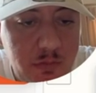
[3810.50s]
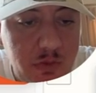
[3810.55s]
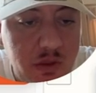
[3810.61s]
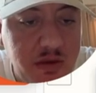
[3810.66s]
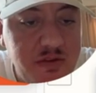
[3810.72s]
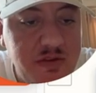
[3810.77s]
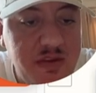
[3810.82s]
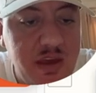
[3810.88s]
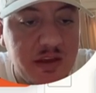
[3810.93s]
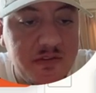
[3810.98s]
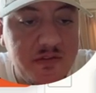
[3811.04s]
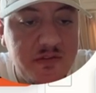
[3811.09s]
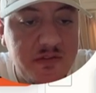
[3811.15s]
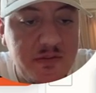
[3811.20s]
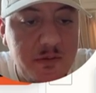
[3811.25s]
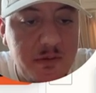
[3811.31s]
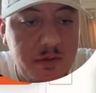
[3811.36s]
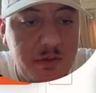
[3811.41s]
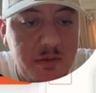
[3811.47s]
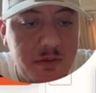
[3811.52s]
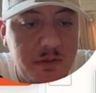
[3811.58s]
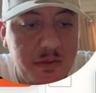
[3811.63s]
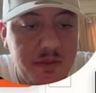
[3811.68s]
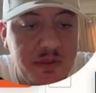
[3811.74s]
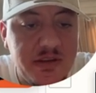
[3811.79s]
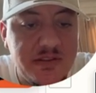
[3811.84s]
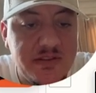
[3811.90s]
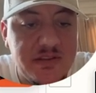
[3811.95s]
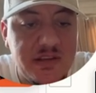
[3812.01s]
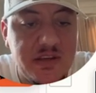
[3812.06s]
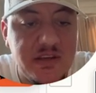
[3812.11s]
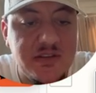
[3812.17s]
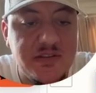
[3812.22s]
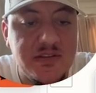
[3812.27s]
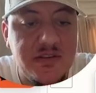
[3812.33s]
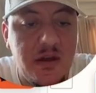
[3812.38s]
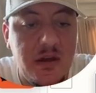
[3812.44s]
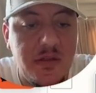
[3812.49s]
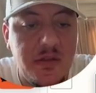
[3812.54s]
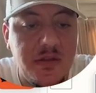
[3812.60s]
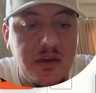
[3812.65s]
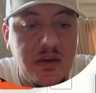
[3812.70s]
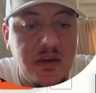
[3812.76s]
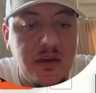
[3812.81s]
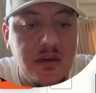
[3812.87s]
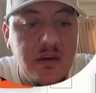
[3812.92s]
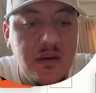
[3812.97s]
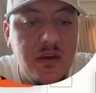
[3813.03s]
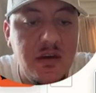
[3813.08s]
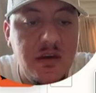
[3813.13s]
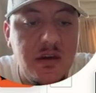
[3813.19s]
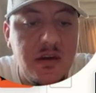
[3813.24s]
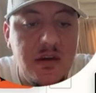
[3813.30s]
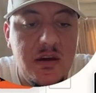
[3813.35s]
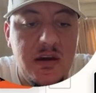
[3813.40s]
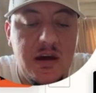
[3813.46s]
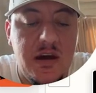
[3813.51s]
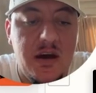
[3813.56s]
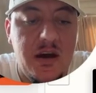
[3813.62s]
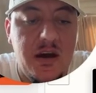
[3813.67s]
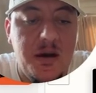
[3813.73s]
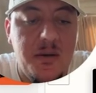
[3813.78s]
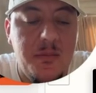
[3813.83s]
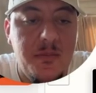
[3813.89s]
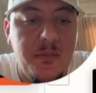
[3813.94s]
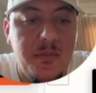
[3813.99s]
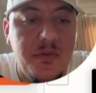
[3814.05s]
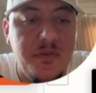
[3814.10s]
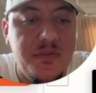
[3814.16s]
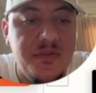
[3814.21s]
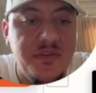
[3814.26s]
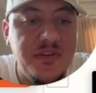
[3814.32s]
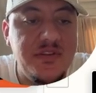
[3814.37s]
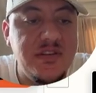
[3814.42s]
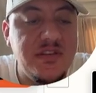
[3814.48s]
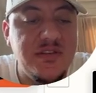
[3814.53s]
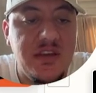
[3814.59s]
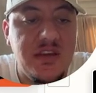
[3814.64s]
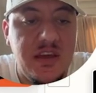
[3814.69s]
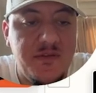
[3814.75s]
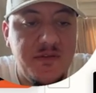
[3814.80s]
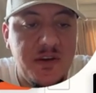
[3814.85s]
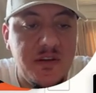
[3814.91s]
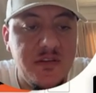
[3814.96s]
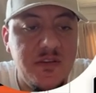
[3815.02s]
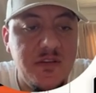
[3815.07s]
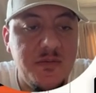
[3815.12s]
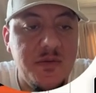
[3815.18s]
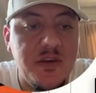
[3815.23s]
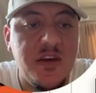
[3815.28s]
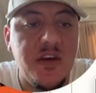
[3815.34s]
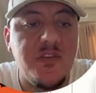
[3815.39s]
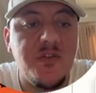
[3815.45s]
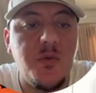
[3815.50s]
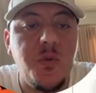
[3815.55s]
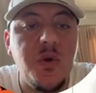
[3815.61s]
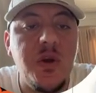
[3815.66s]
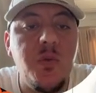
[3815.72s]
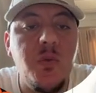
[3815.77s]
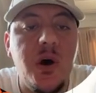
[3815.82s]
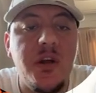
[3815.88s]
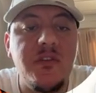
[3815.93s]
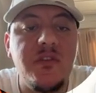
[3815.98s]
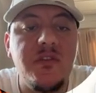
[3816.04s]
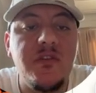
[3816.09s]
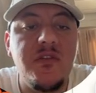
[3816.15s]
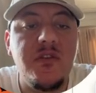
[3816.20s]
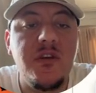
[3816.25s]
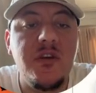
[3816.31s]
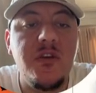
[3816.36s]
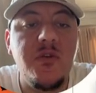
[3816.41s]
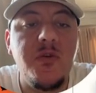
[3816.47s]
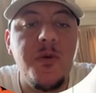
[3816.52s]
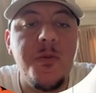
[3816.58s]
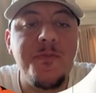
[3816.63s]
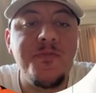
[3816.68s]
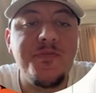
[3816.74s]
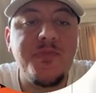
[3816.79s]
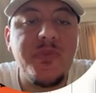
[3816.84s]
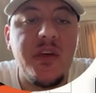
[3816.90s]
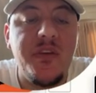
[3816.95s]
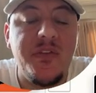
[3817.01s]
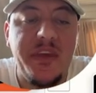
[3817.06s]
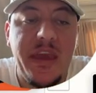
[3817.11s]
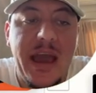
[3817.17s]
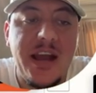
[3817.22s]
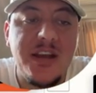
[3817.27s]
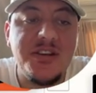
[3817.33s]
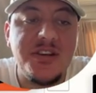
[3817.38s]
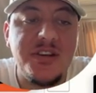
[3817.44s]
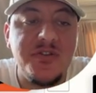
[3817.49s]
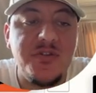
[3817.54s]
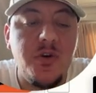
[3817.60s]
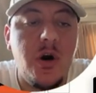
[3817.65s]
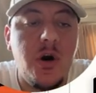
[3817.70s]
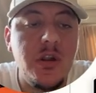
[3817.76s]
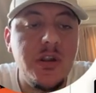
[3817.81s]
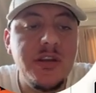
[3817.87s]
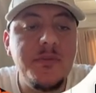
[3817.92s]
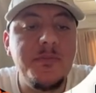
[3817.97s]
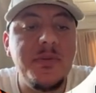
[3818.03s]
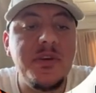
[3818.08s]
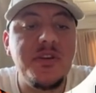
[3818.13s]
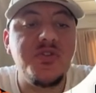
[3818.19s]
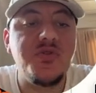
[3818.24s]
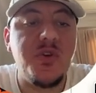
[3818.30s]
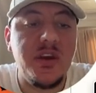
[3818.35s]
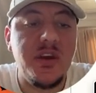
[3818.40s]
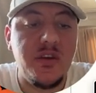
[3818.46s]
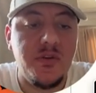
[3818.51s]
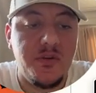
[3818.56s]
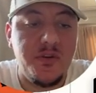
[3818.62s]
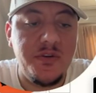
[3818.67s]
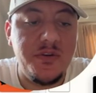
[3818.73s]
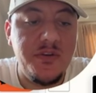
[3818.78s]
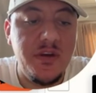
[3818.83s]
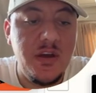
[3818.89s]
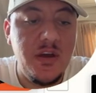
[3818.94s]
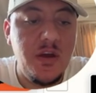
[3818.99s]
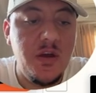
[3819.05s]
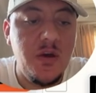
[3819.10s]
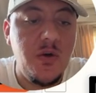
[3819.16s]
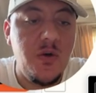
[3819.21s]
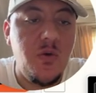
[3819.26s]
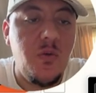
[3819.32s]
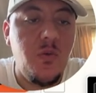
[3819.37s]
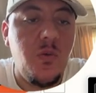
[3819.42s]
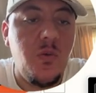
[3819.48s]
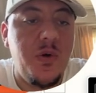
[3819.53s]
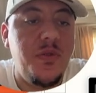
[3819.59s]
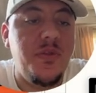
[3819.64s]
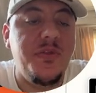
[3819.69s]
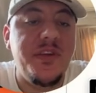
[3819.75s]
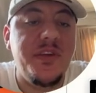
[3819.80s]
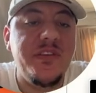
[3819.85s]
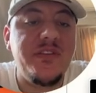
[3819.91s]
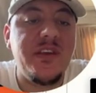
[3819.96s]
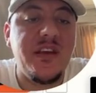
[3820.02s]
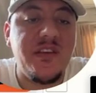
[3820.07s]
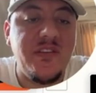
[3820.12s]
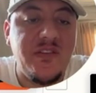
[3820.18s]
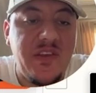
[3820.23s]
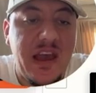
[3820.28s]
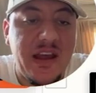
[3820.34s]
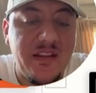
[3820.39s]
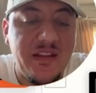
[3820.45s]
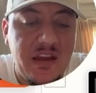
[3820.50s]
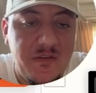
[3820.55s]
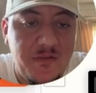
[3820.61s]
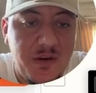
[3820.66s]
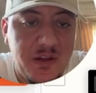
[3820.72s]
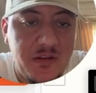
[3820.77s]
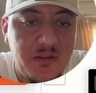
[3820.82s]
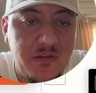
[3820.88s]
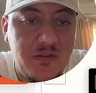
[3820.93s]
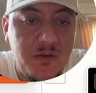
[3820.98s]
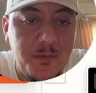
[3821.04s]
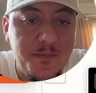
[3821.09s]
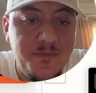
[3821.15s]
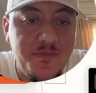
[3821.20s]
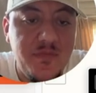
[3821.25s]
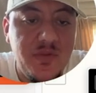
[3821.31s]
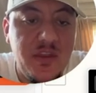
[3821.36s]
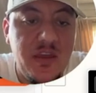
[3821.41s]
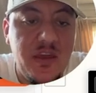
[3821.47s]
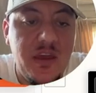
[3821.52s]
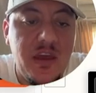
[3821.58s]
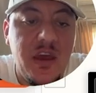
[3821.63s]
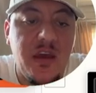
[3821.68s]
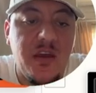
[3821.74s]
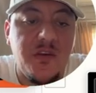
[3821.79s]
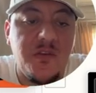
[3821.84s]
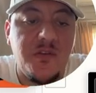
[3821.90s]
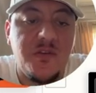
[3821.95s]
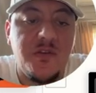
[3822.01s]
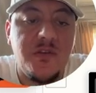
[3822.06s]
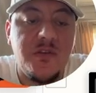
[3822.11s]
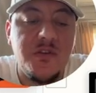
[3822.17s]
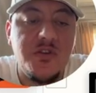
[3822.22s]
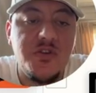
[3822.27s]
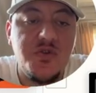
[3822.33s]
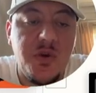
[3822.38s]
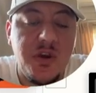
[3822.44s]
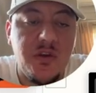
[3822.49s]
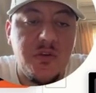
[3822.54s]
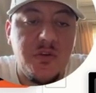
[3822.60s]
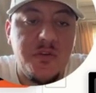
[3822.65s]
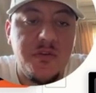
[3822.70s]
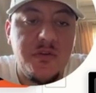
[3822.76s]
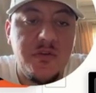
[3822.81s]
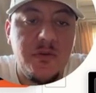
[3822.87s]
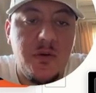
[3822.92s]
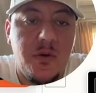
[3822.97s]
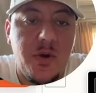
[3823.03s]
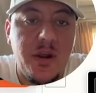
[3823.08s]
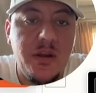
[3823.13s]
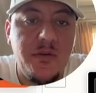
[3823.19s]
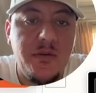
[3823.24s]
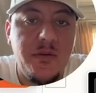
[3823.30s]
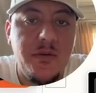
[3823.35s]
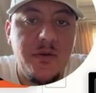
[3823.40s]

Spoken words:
Yes, this is the event, because we want the action to only be triggered when this exact event is triggered. All right,